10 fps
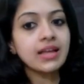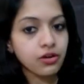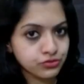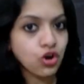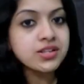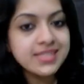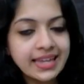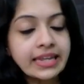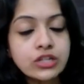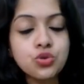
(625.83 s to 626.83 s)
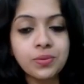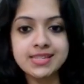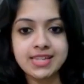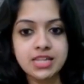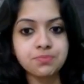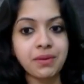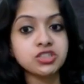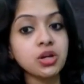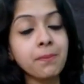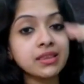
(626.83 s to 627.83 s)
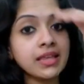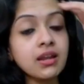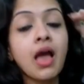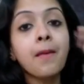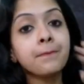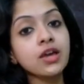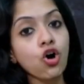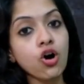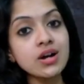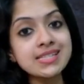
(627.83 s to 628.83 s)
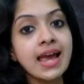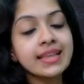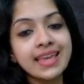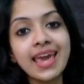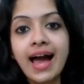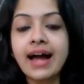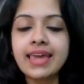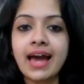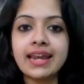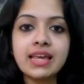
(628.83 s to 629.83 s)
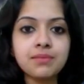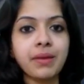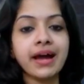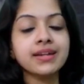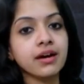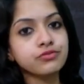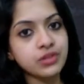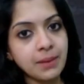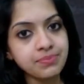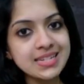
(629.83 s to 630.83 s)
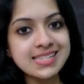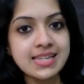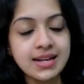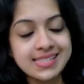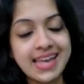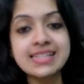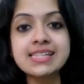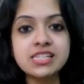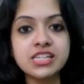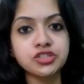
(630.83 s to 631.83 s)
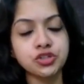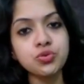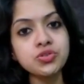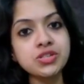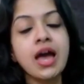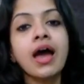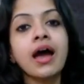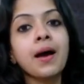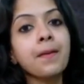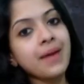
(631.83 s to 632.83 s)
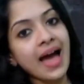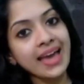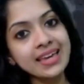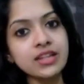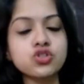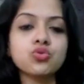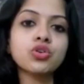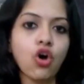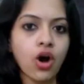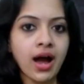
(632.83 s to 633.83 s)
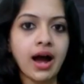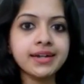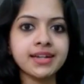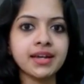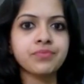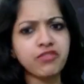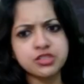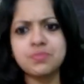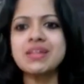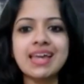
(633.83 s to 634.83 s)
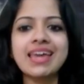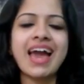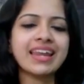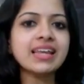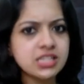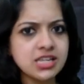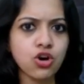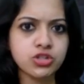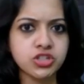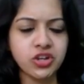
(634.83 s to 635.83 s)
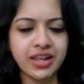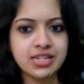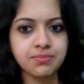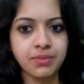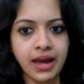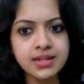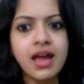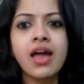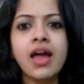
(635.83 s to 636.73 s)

of course, they need to withstand pressure, but then because they are carrying blood from the cells and tissues back into your heart, which means they're carrying deoxygenated blood.